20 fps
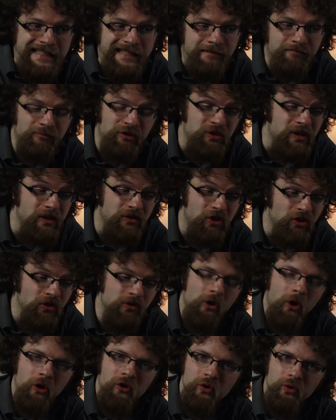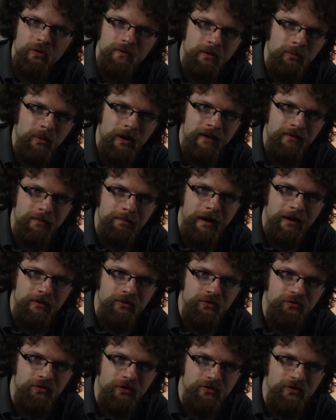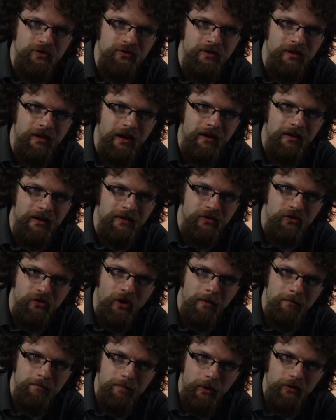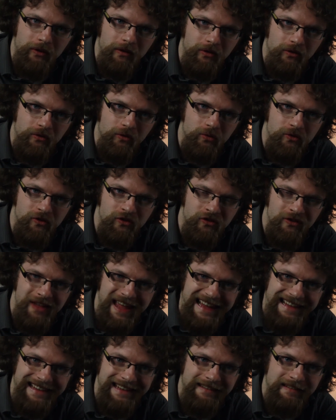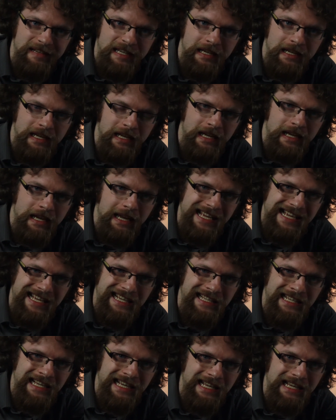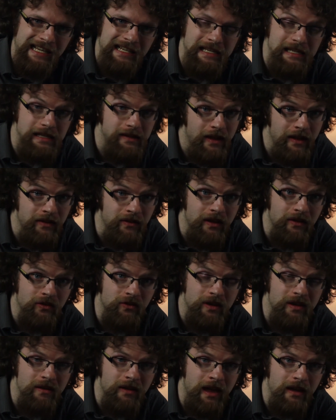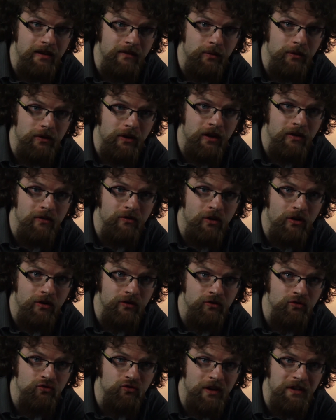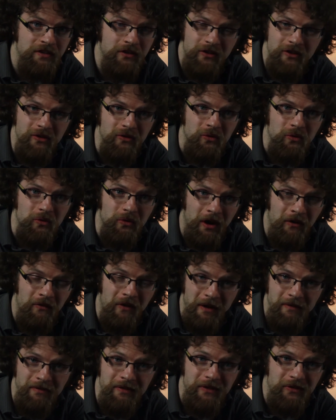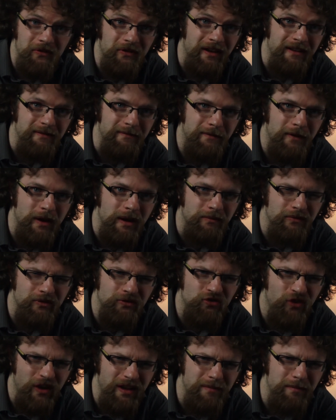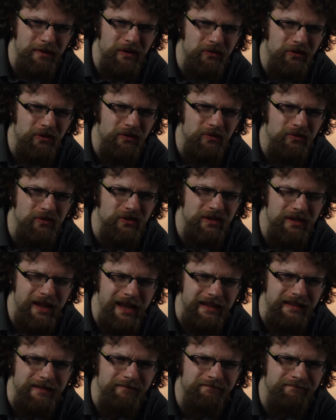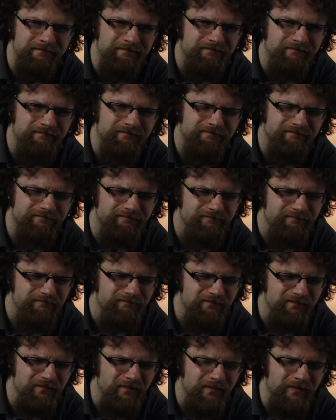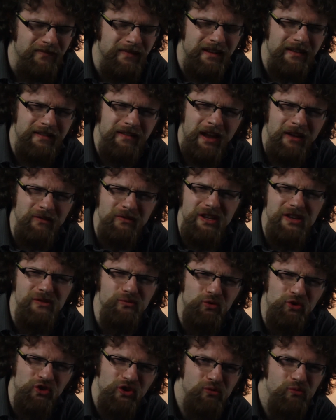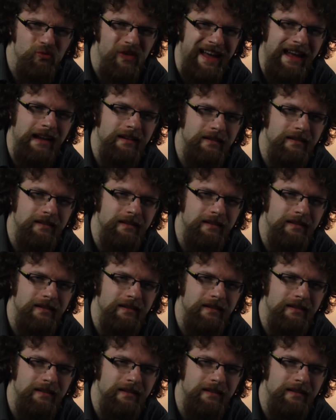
proceed to knock over whatever power structures are there and start building their own state. And that's actually kind of what the Khazars are trying to do around this time frame. They're trying to build their own state. How do you do that?